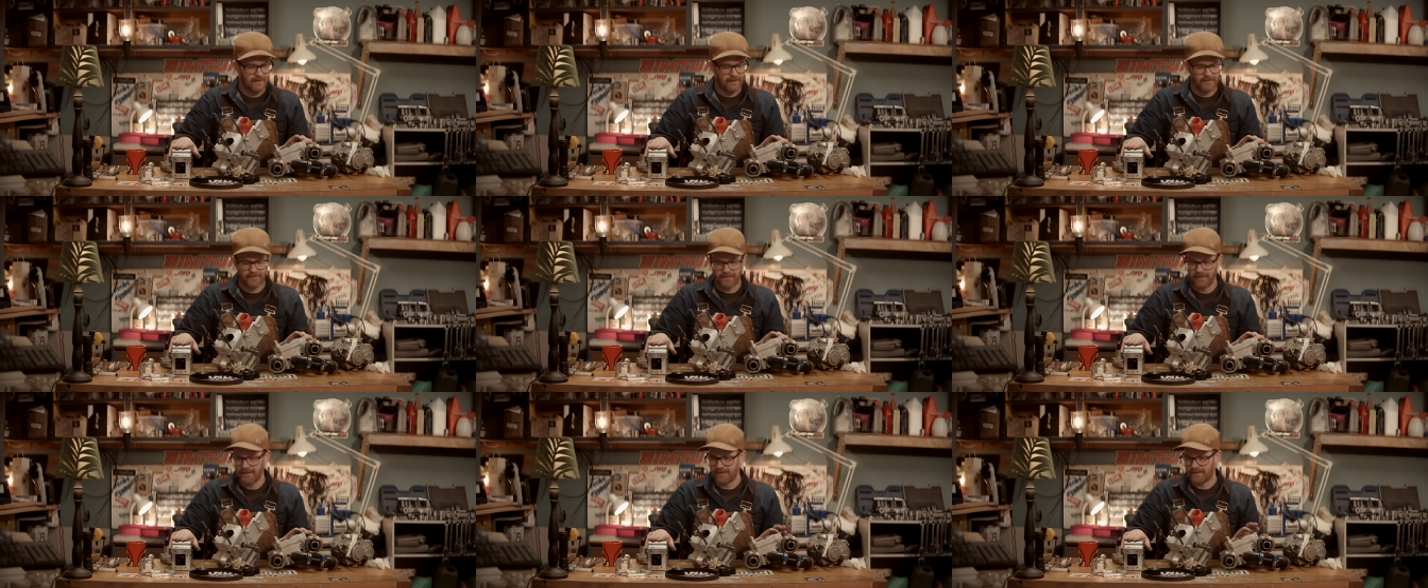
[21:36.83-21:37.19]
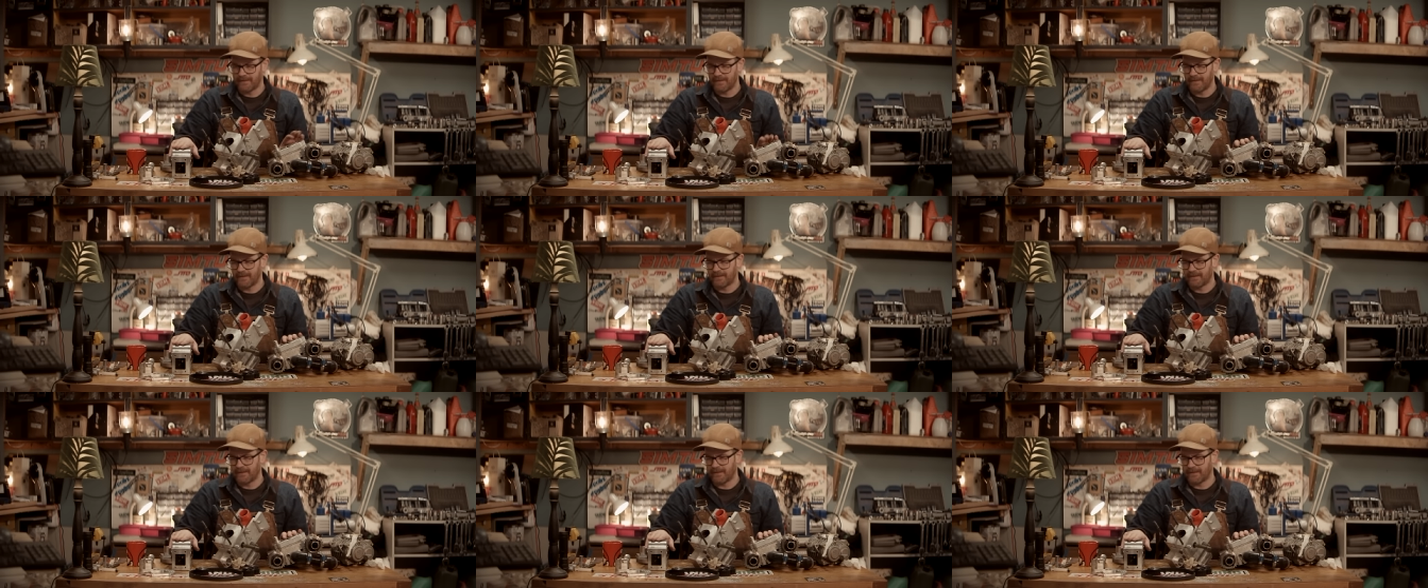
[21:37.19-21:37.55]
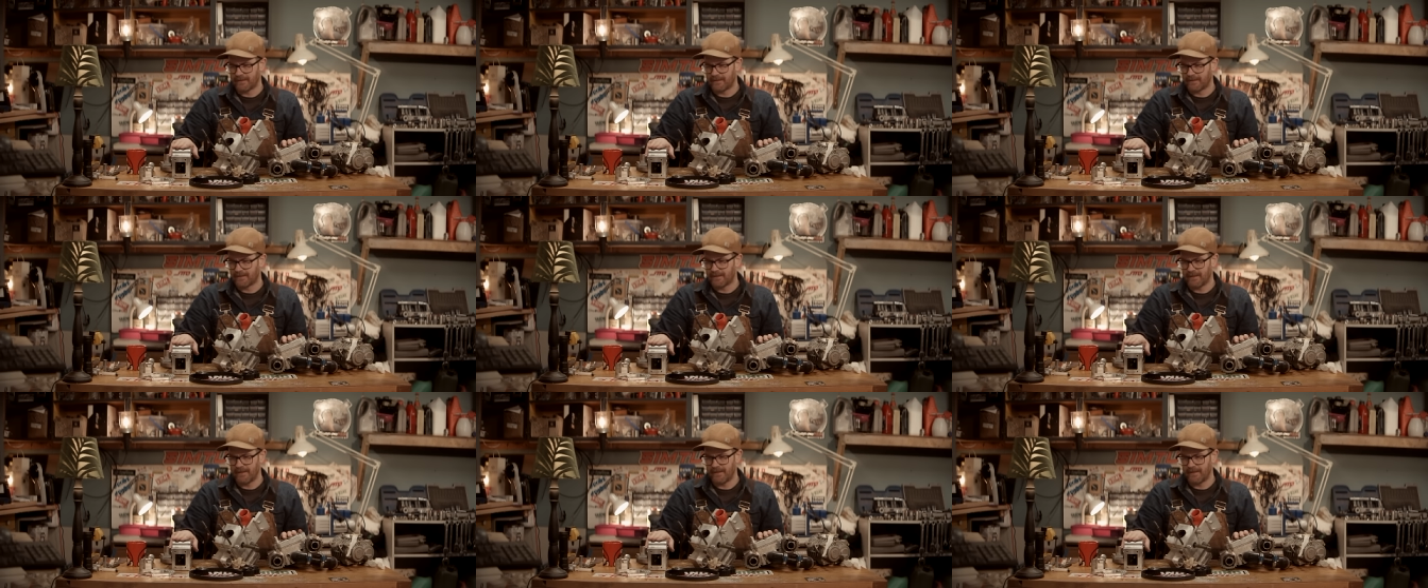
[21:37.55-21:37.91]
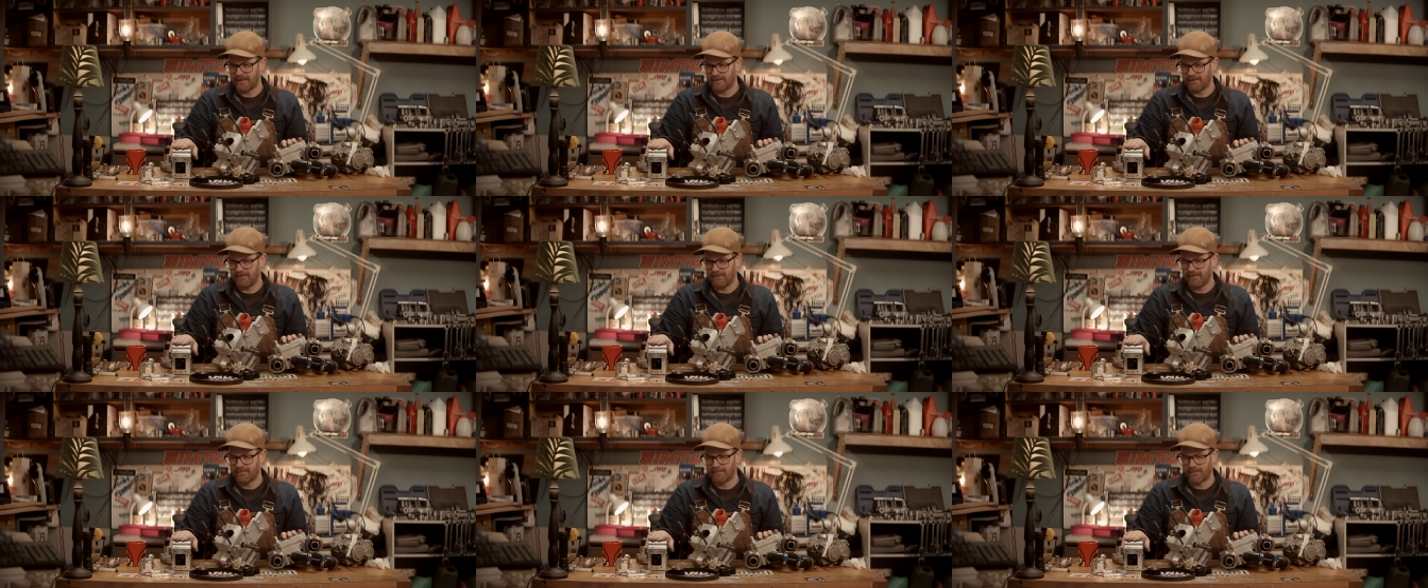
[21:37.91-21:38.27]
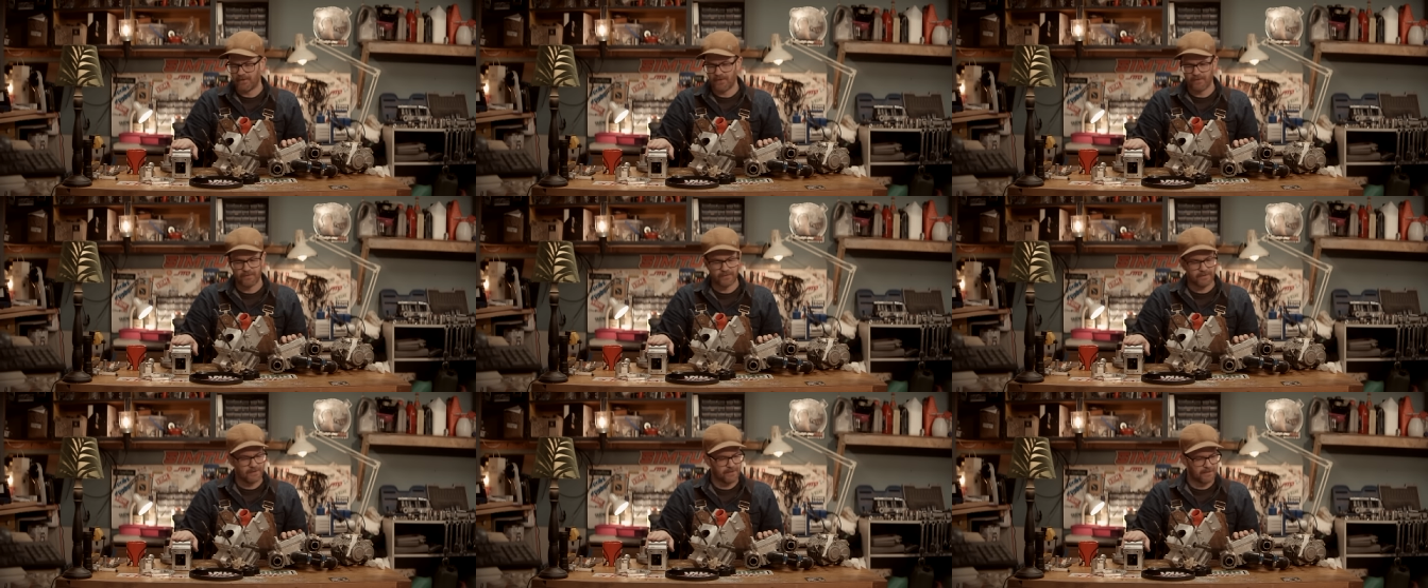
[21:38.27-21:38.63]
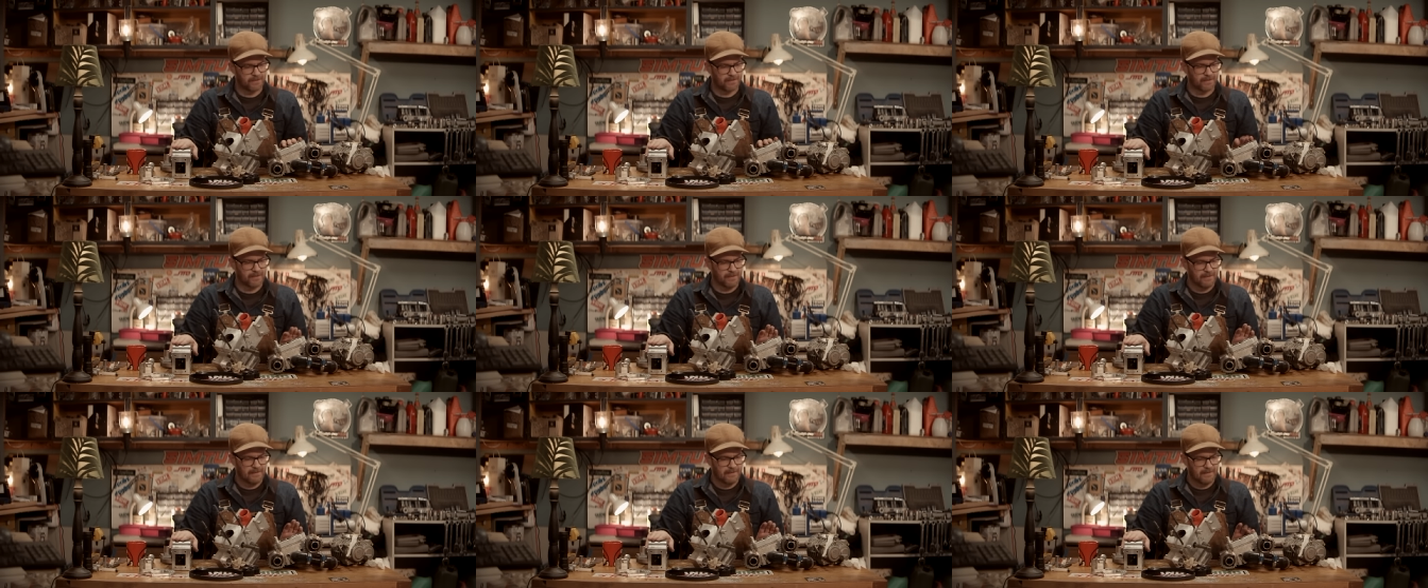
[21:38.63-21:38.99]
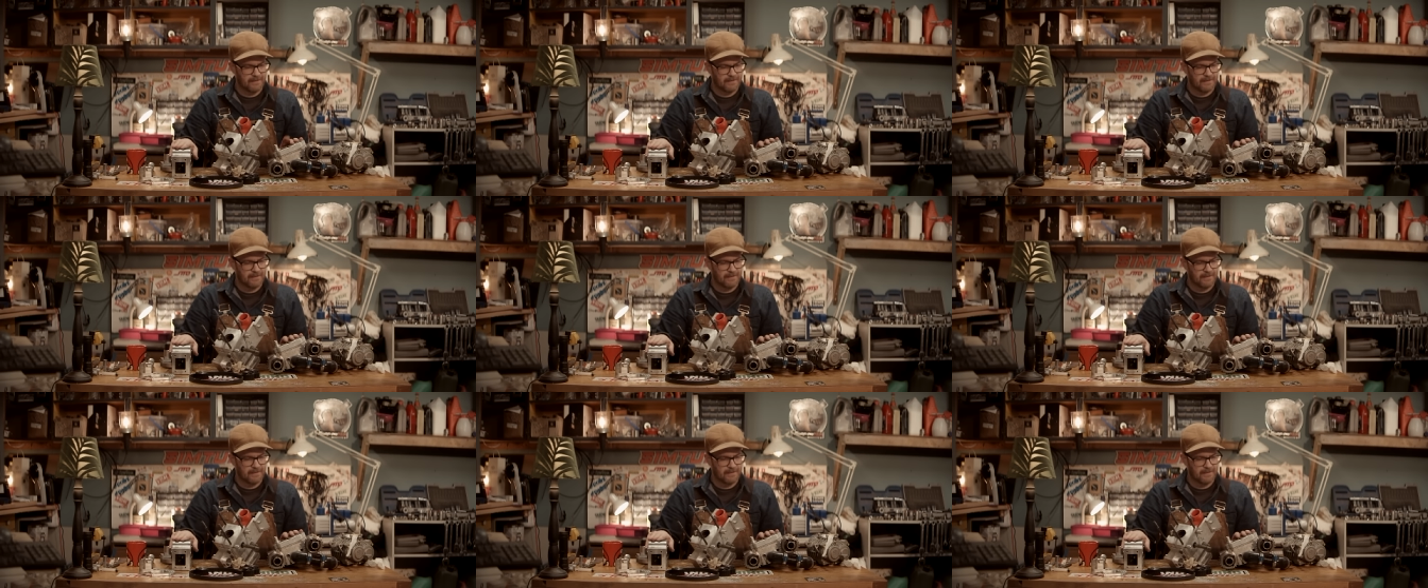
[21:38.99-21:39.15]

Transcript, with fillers: I think this is uh, the approach